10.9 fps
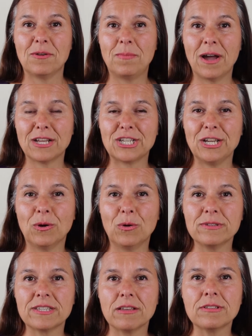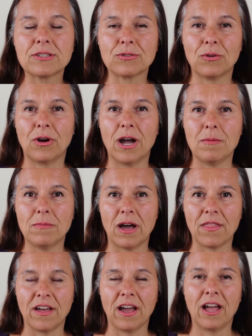But she also saw her
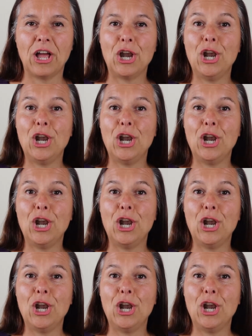mother